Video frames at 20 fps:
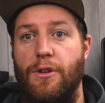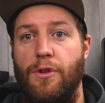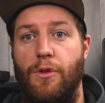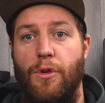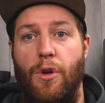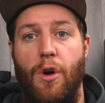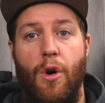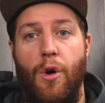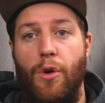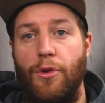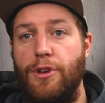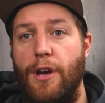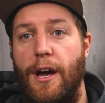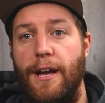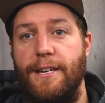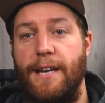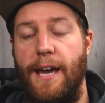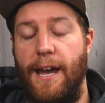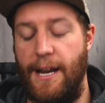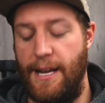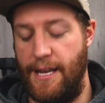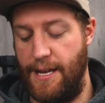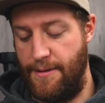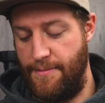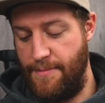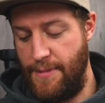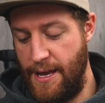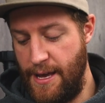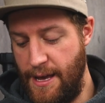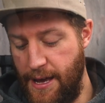cool, all
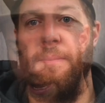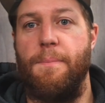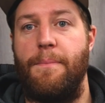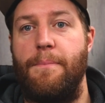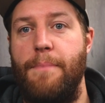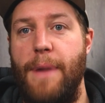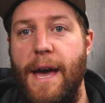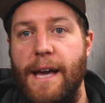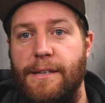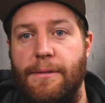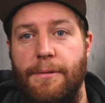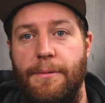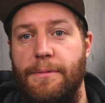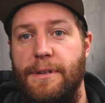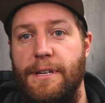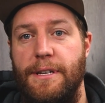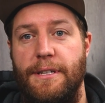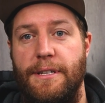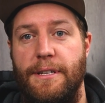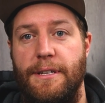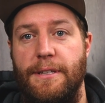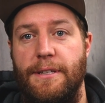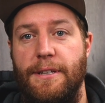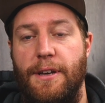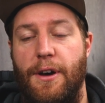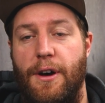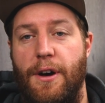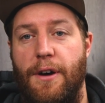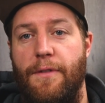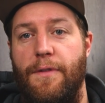titanium, maximum distance
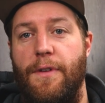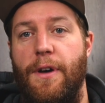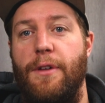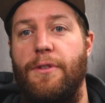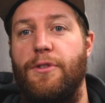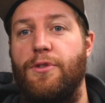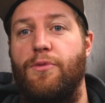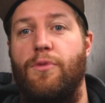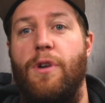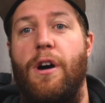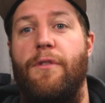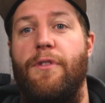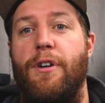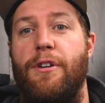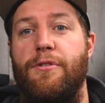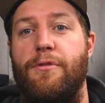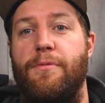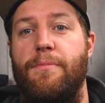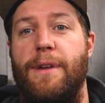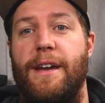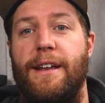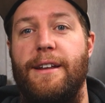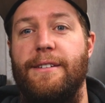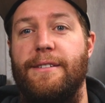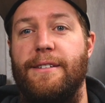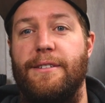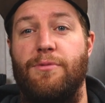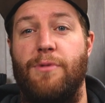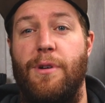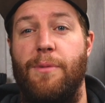of 1200 meters.
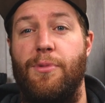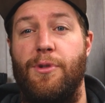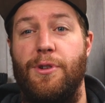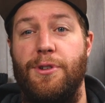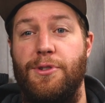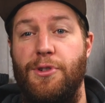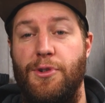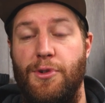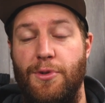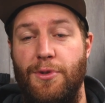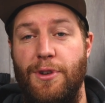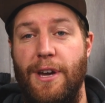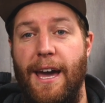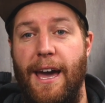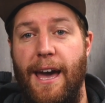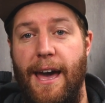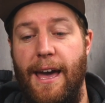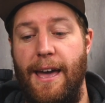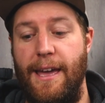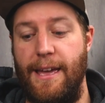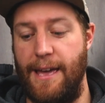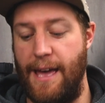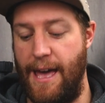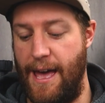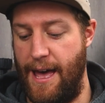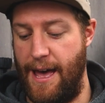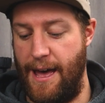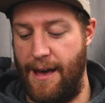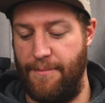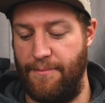That's
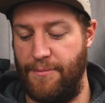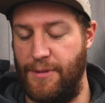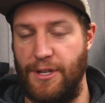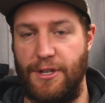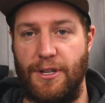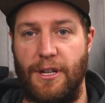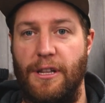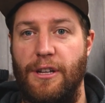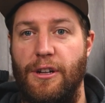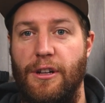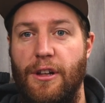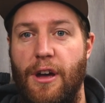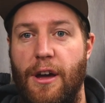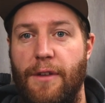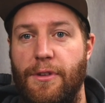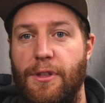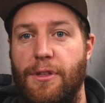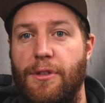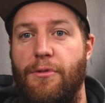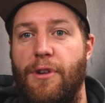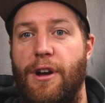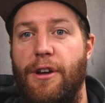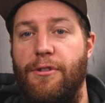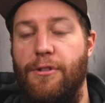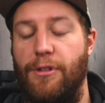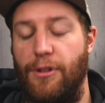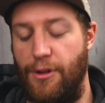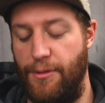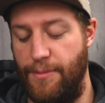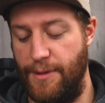1.2K, just a little over
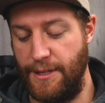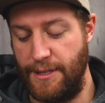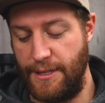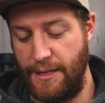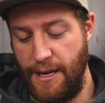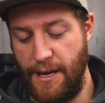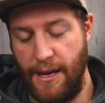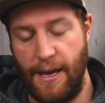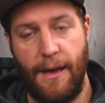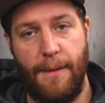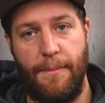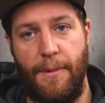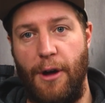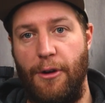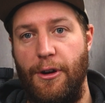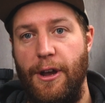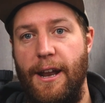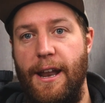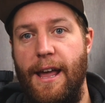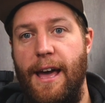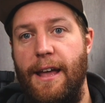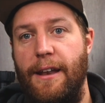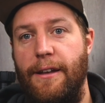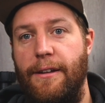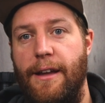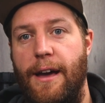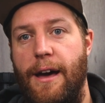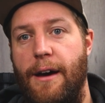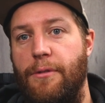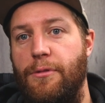300 lumens. But I'll get it out
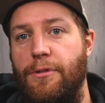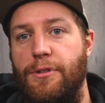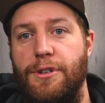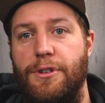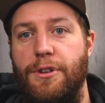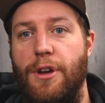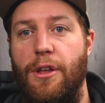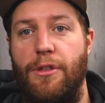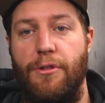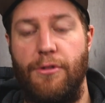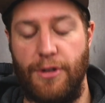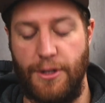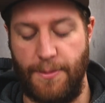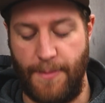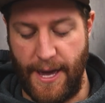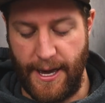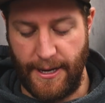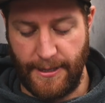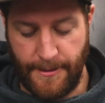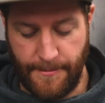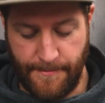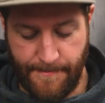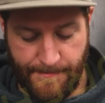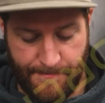and we'll just go through the specs.